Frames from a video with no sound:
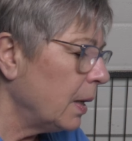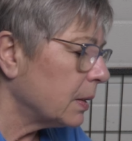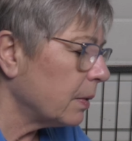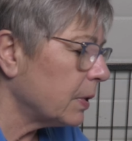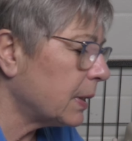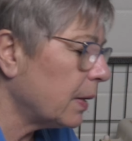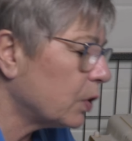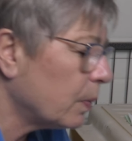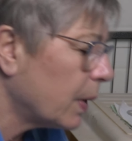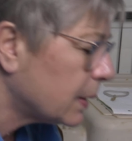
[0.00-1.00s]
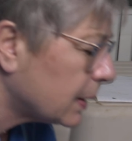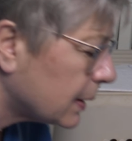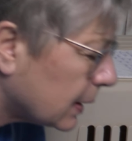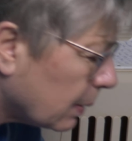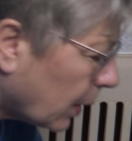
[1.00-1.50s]
So we'll see if she wants to
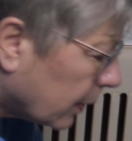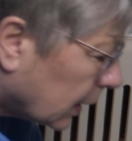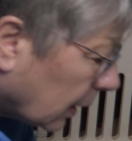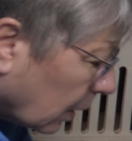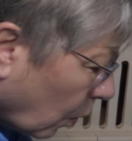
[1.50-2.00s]
sleep on the little